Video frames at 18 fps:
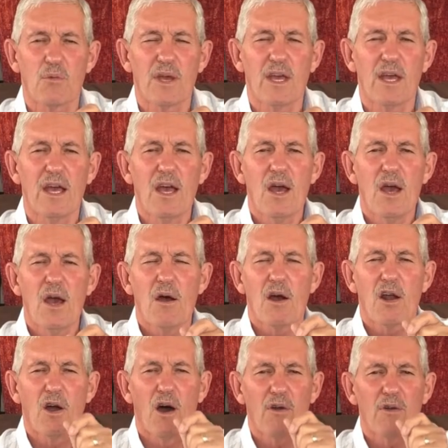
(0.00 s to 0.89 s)
We,
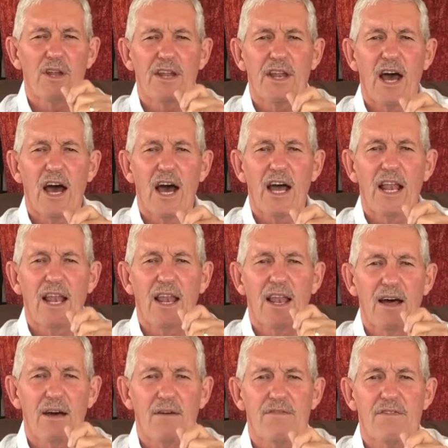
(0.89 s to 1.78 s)
Lauren, I
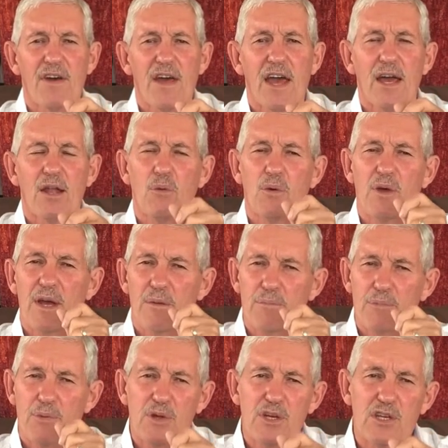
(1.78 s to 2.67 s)
love and we
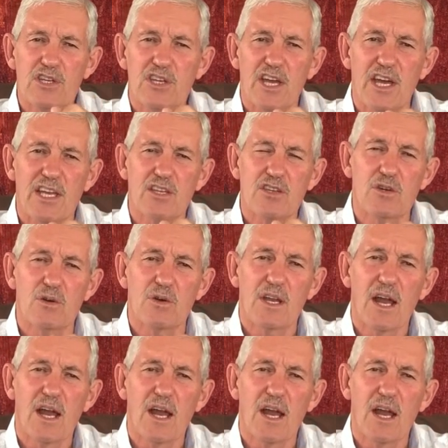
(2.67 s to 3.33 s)
appreciate you.